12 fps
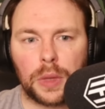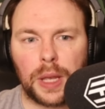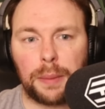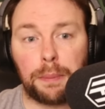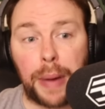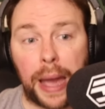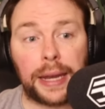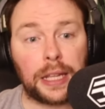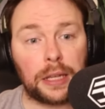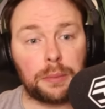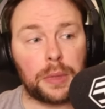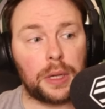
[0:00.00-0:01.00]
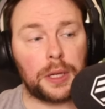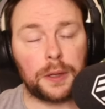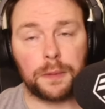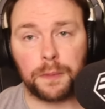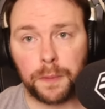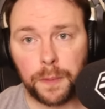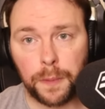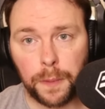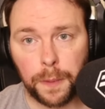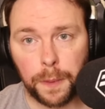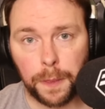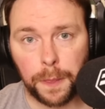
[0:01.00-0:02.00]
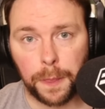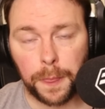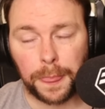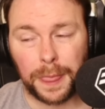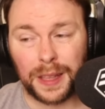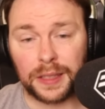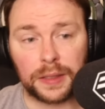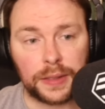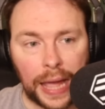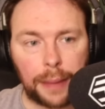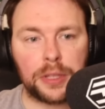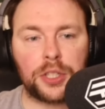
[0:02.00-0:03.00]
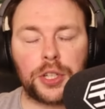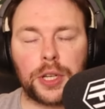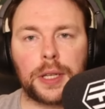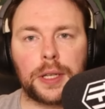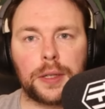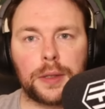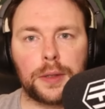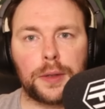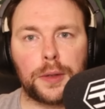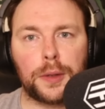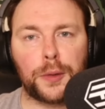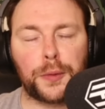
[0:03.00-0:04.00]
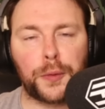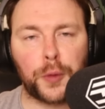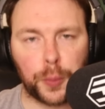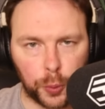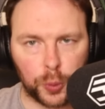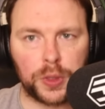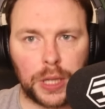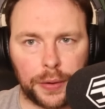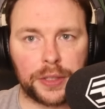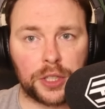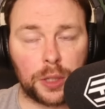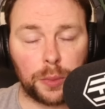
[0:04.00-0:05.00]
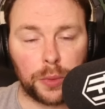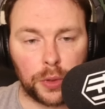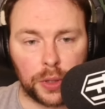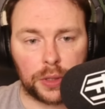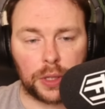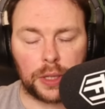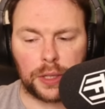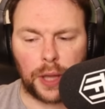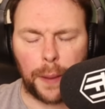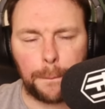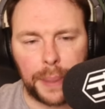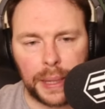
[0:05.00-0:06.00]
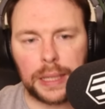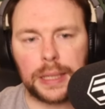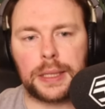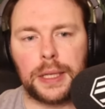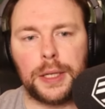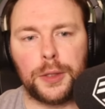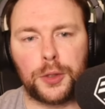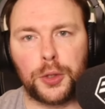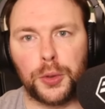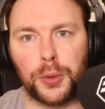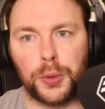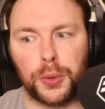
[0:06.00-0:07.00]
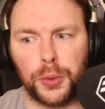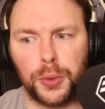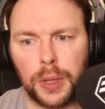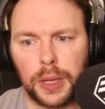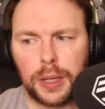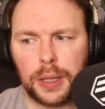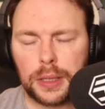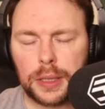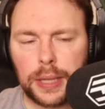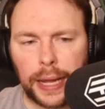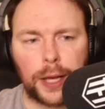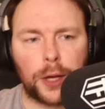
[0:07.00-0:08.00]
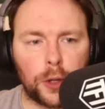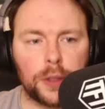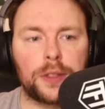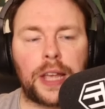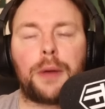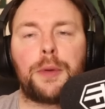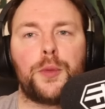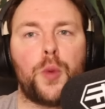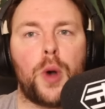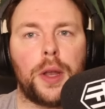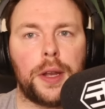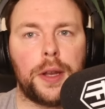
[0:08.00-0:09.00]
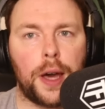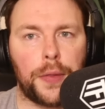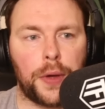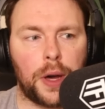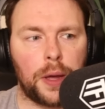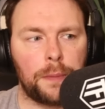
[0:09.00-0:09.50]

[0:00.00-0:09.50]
banning me, damaging the Football Terrace community's ability to stay in contact with one another,